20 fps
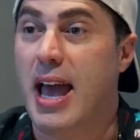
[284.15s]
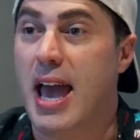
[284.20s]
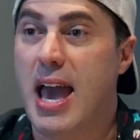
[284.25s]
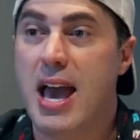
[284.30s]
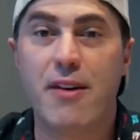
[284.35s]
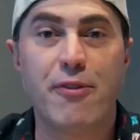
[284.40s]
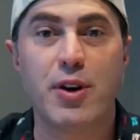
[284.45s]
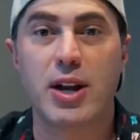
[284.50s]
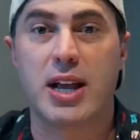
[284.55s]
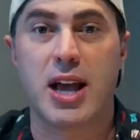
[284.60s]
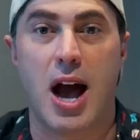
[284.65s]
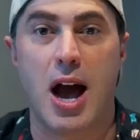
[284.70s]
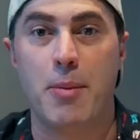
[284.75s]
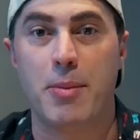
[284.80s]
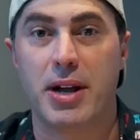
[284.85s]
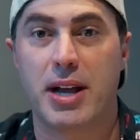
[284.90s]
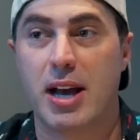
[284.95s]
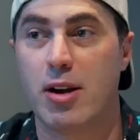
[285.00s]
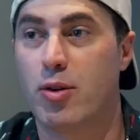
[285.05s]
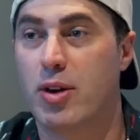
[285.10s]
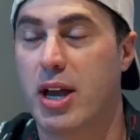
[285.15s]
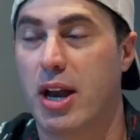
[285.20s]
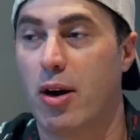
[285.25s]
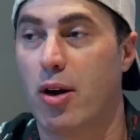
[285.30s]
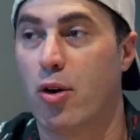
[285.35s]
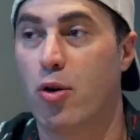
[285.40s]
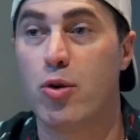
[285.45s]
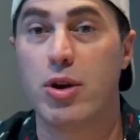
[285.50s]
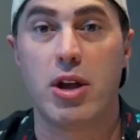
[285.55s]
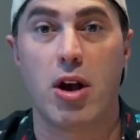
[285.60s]
Every comic, I don't
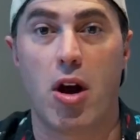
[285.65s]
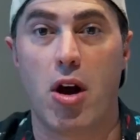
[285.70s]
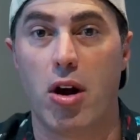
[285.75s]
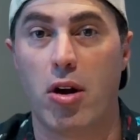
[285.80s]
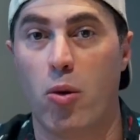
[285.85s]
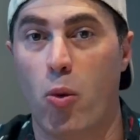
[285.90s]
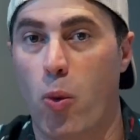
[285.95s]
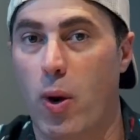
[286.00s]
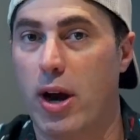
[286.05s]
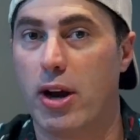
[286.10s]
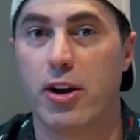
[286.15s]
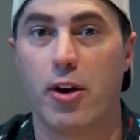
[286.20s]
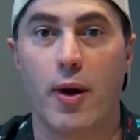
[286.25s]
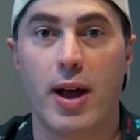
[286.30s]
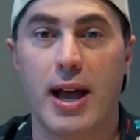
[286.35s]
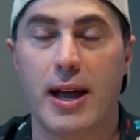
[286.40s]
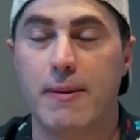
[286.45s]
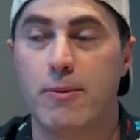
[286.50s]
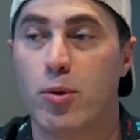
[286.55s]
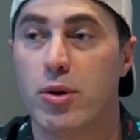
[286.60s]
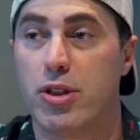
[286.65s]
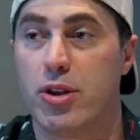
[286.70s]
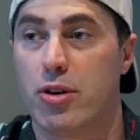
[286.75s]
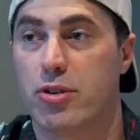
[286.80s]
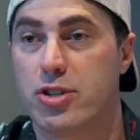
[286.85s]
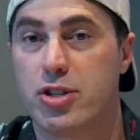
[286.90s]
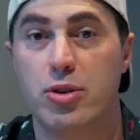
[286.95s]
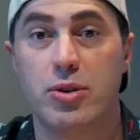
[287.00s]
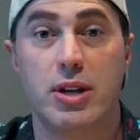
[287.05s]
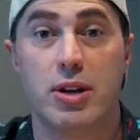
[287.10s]
care who you are, where you're at, whether
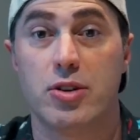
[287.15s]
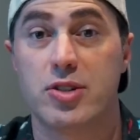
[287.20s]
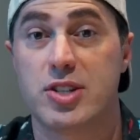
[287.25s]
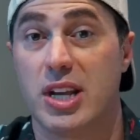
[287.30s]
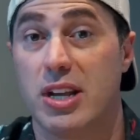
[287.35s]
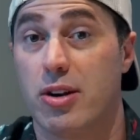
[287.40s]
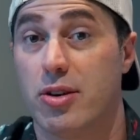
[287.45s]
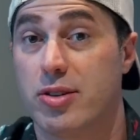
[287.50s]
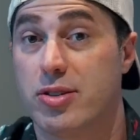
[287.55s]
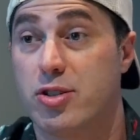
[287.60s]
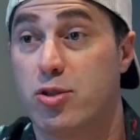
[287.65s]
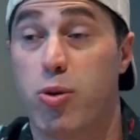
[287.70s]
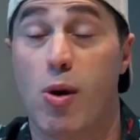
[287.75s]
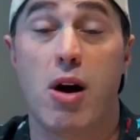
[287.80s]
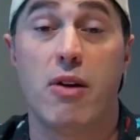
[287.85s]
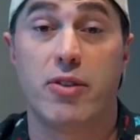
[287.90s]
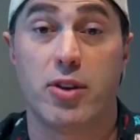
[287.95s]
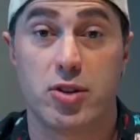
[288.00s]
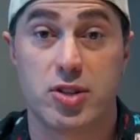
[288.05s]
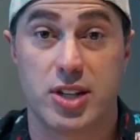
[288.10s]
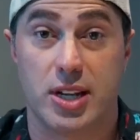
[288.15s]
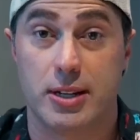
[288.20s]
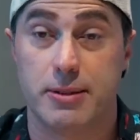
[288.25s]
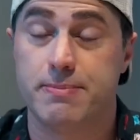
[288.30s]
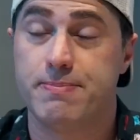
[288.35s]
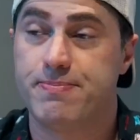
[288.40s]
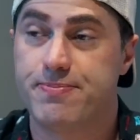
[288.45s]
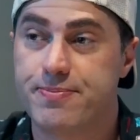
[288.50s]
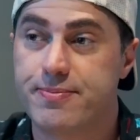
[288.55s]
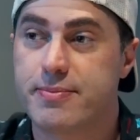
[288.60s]
you're 2 years in or 12 years in,